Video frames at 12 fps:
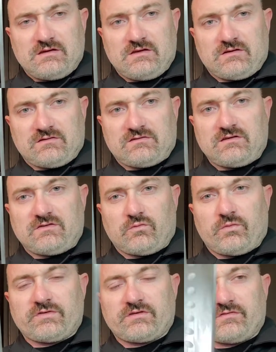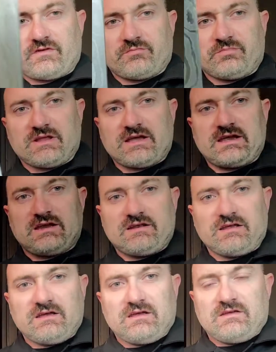You can see the width of this blade,
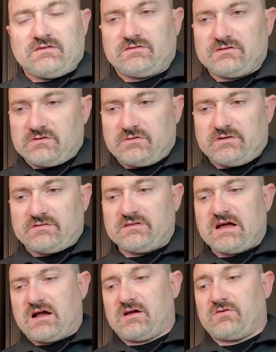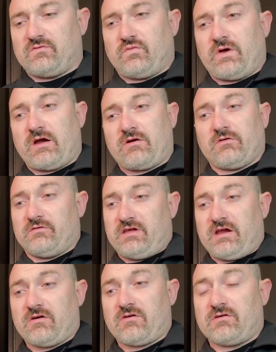so it's not gonna wear or
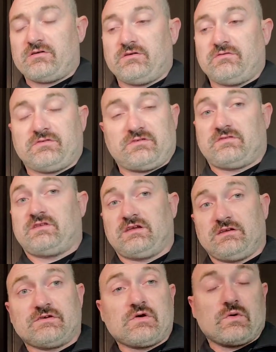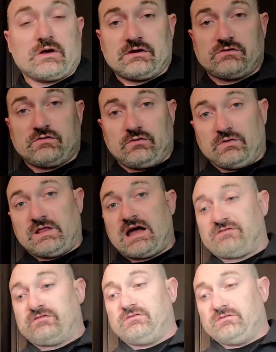tear on you. This thing is going to
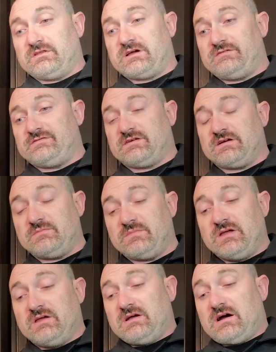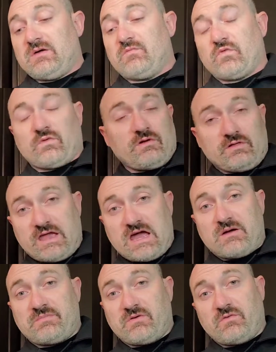last you a lifetime. I'm really
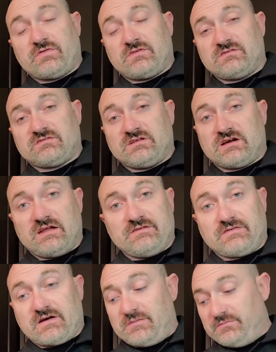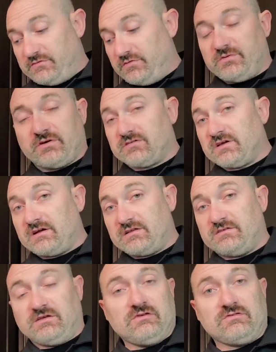happy with this knife. I'm super excited
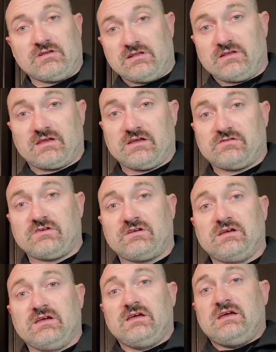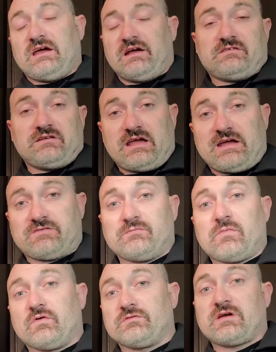to use it in the kitchen as it has
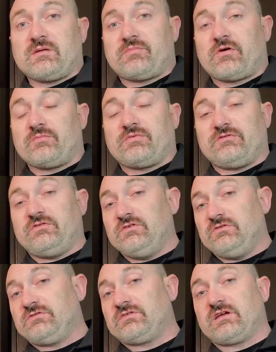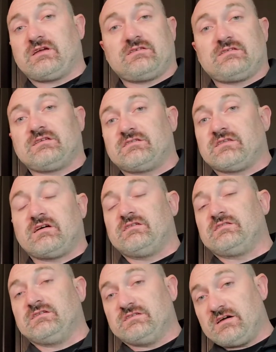multi-purpose use. Like I said,
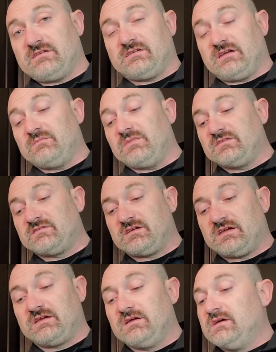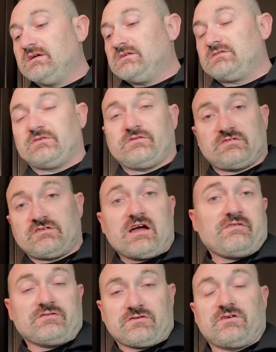slicing, dicing, and mincing. So this
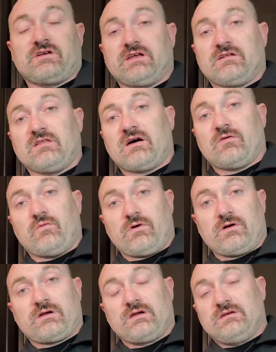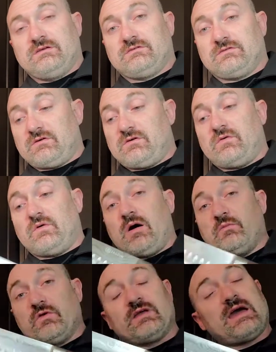knife is gonna get a lot of work. So
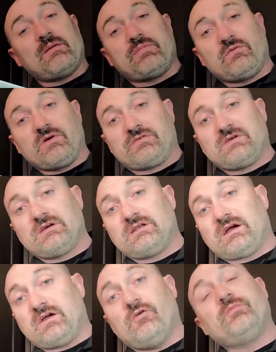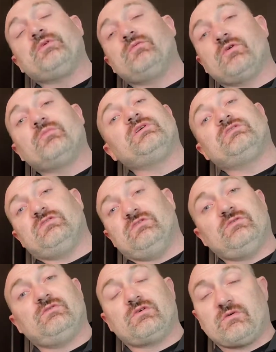I'm really happy with it. I hope you will be
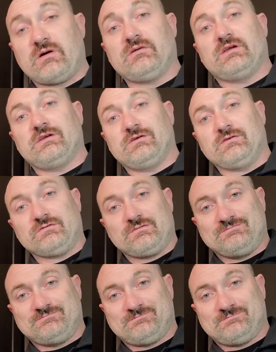too. Go out and get yours.